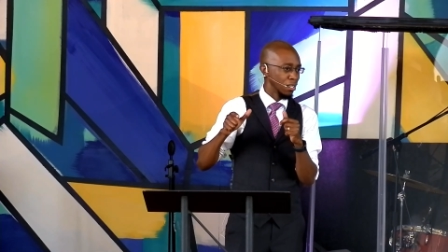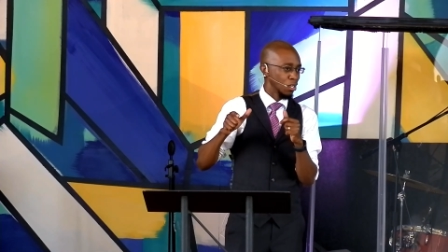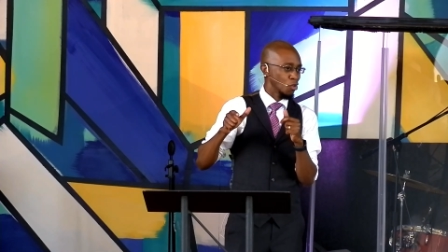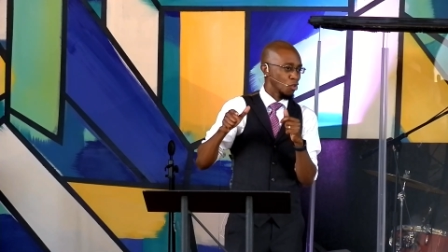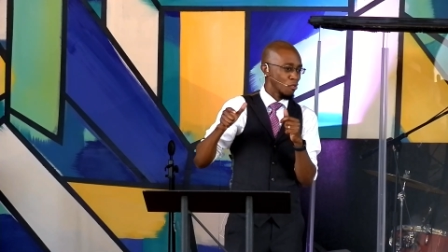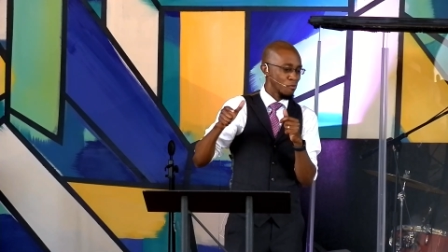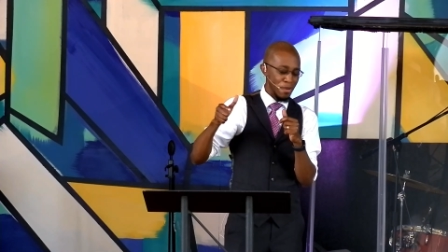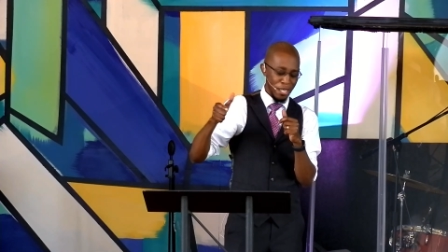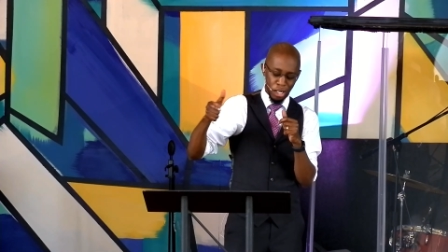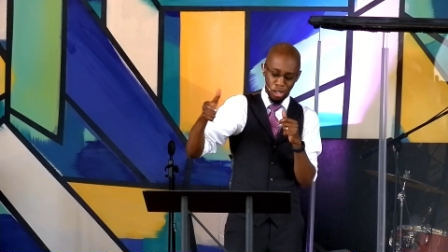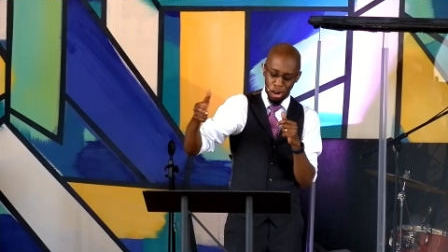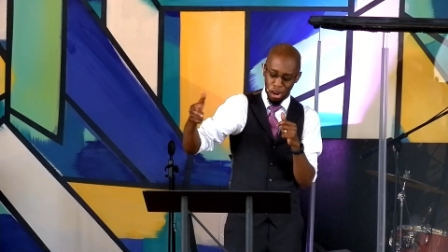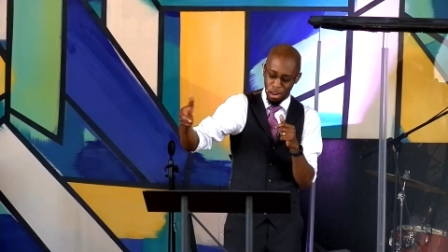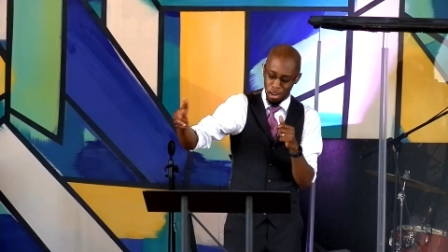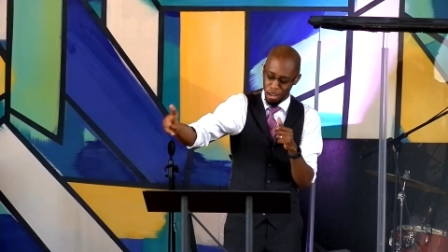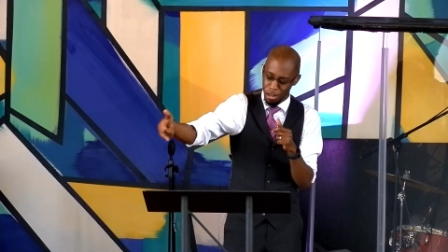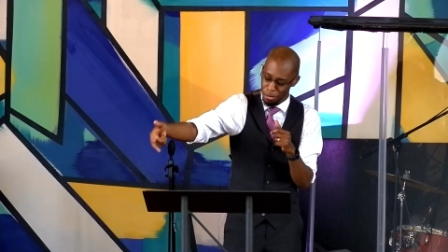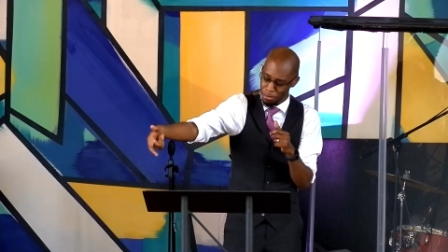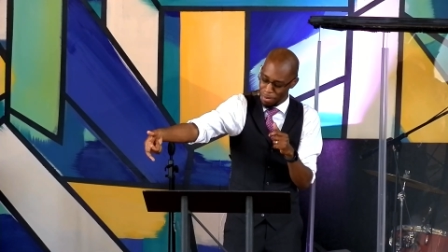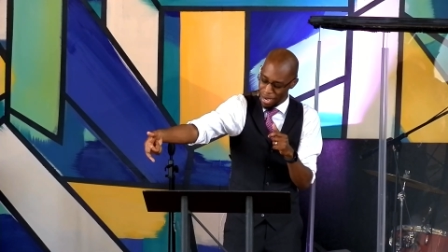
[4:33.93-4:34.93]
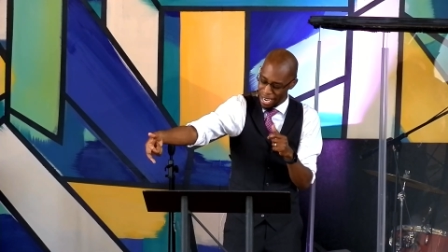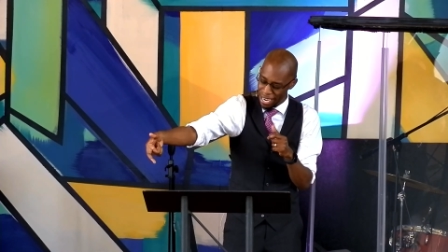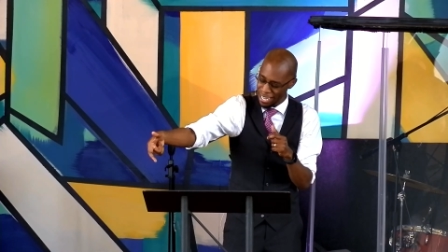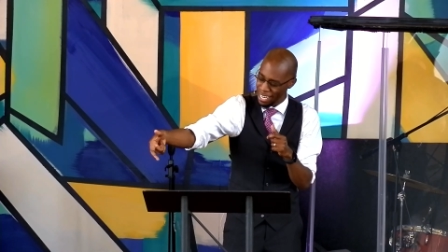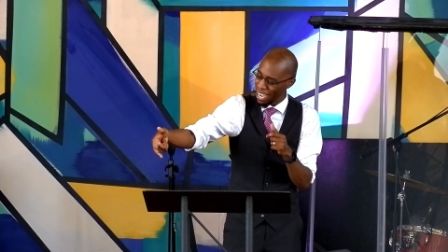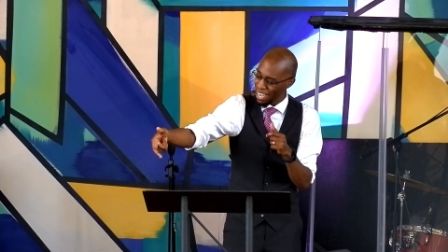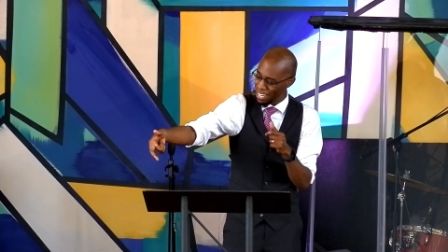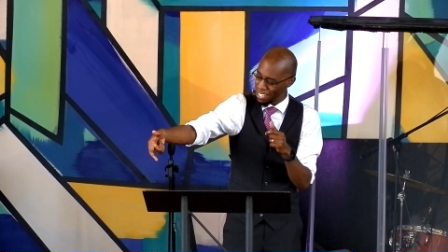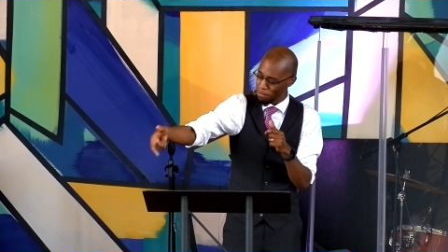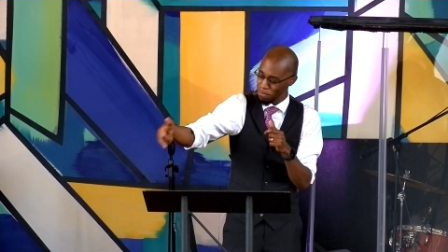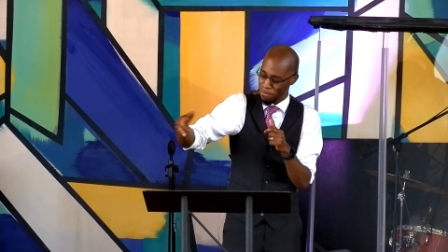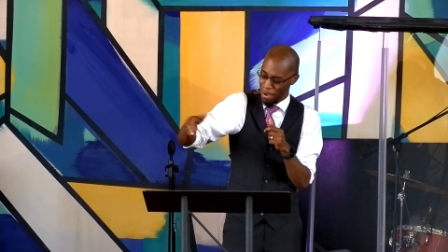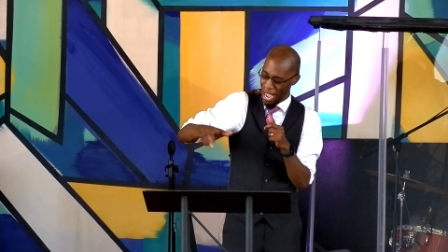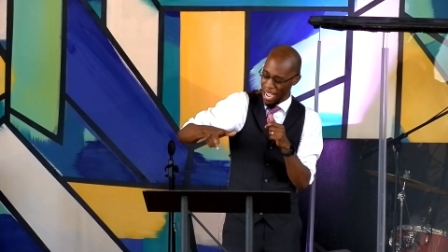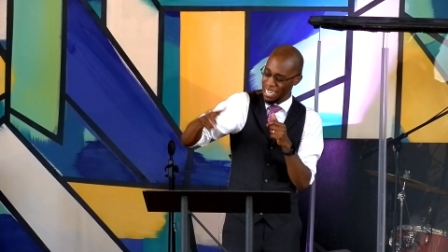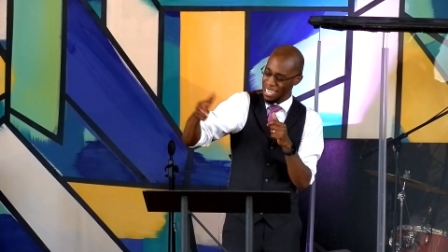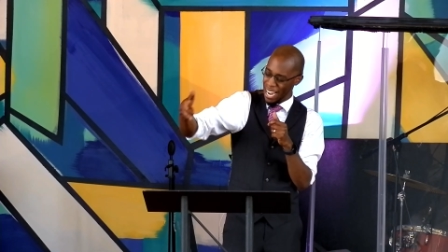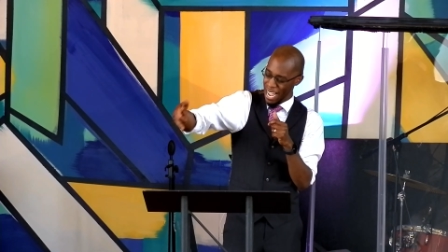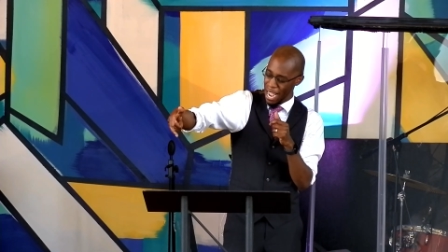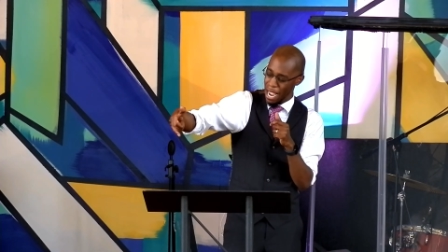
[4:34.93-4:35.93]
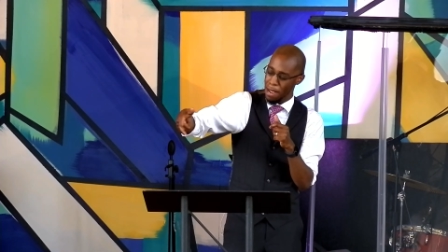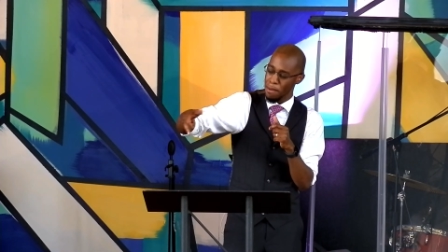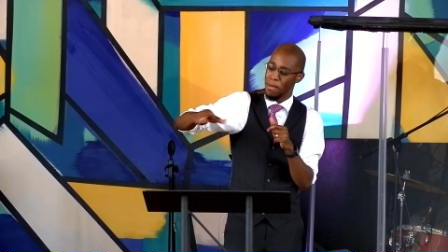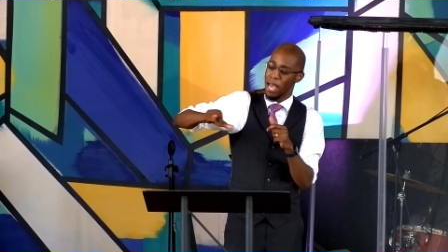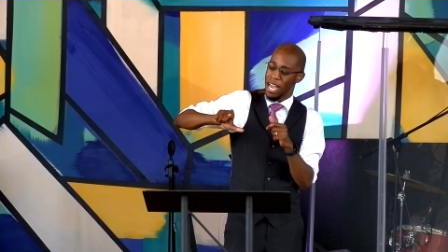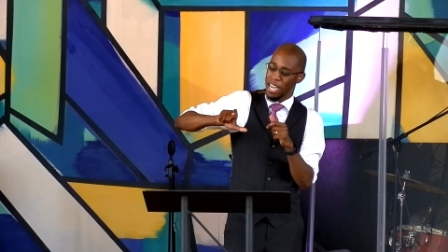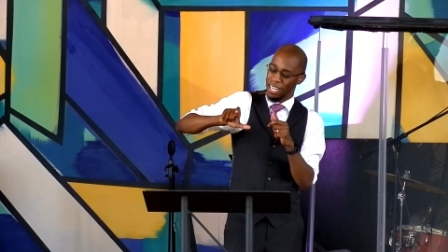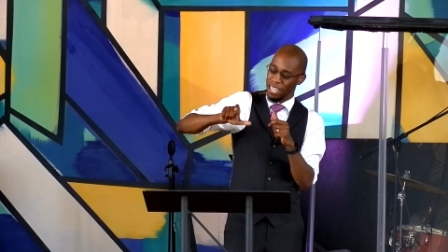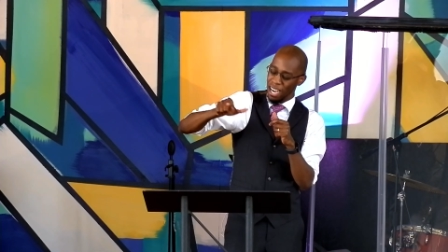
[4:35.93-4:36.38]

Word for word: who have been called by God by name,